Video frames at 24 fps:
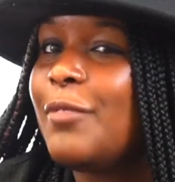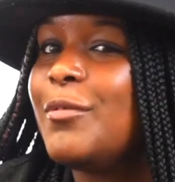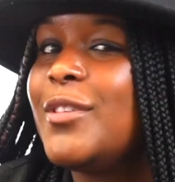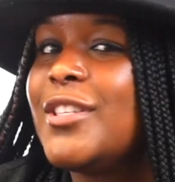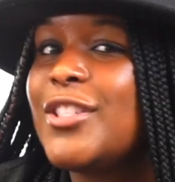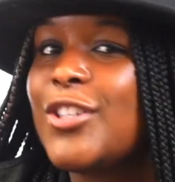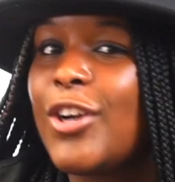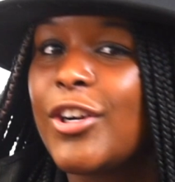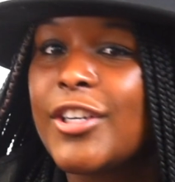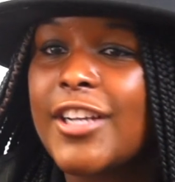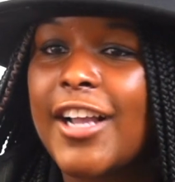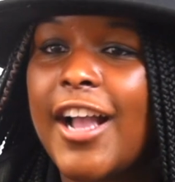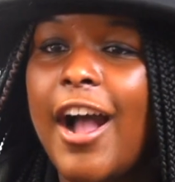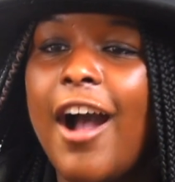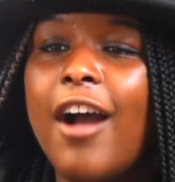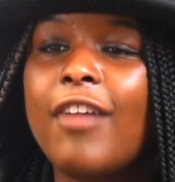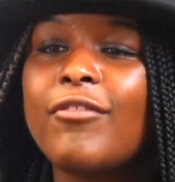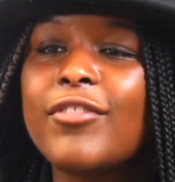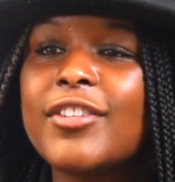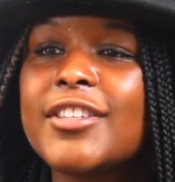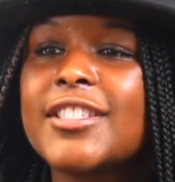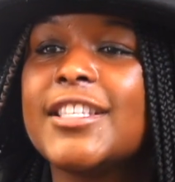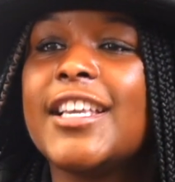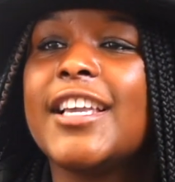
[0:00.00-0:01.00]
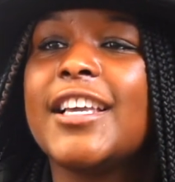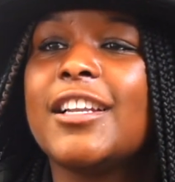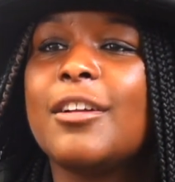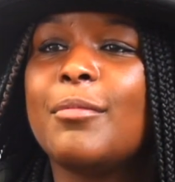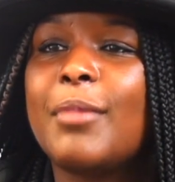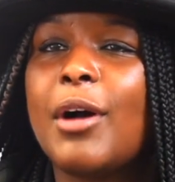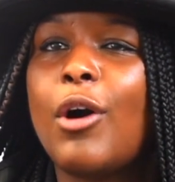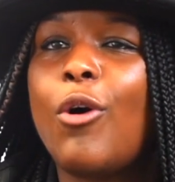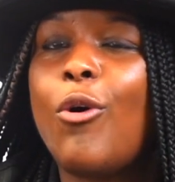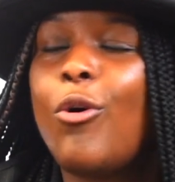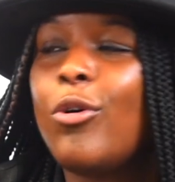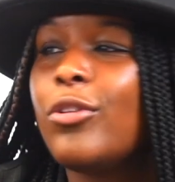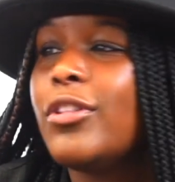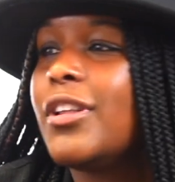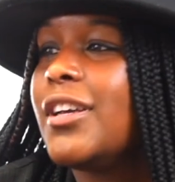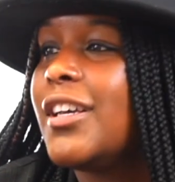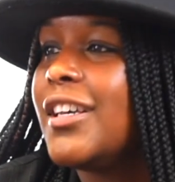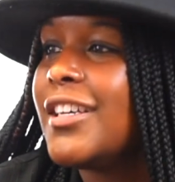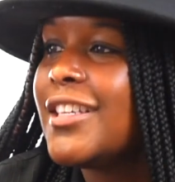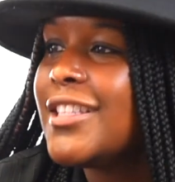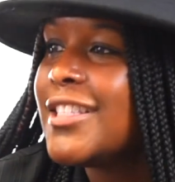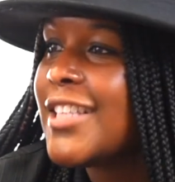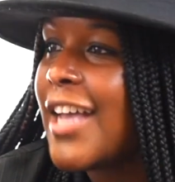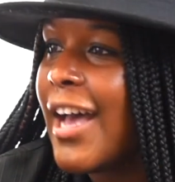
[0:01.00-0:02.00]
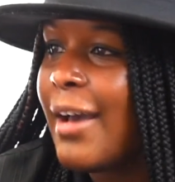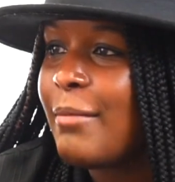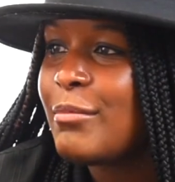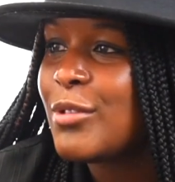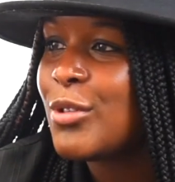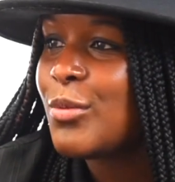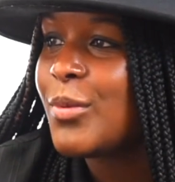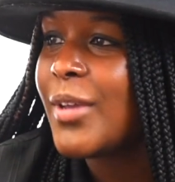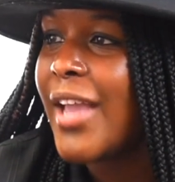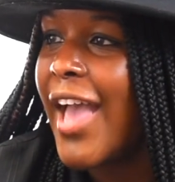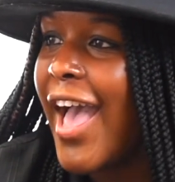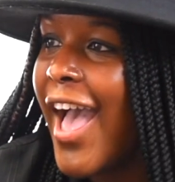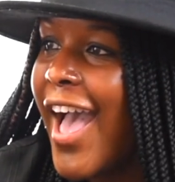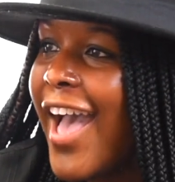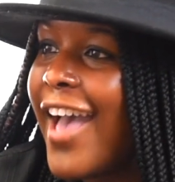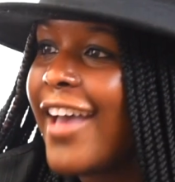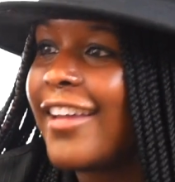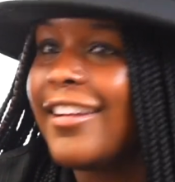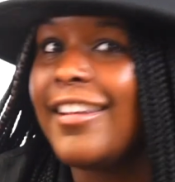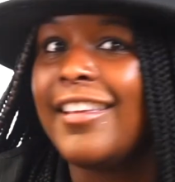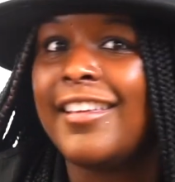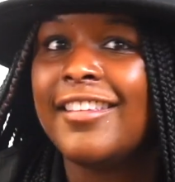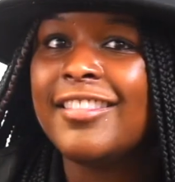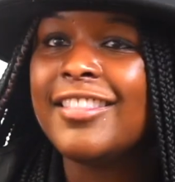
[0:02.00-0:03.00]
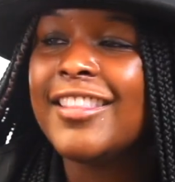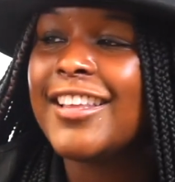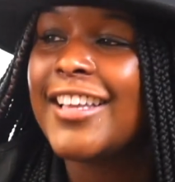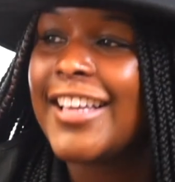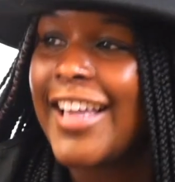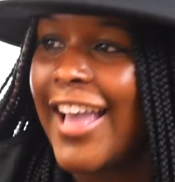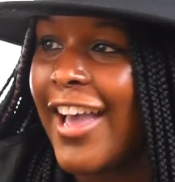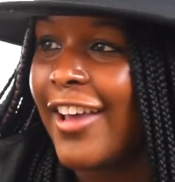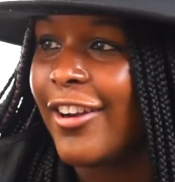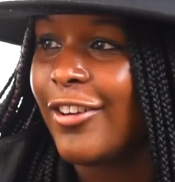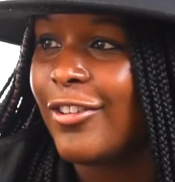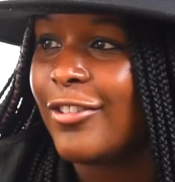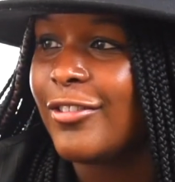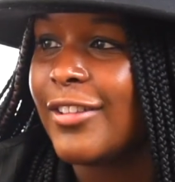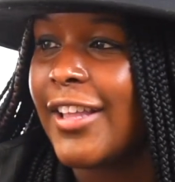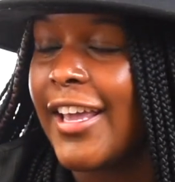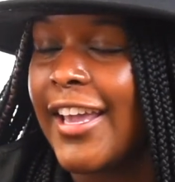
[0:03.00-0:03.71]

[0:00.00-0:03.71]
and we started conversating about all the good times we had in the ghetto,